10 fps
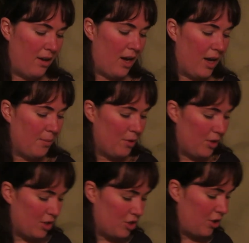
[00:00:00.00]
I'm
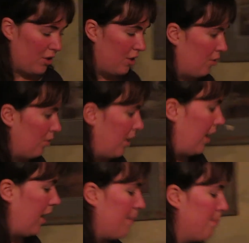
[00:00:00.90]
going to show you
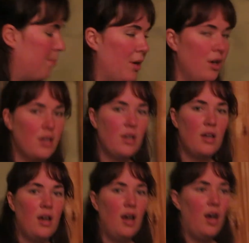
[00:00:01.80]
a book
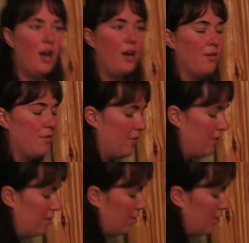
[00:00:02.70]
of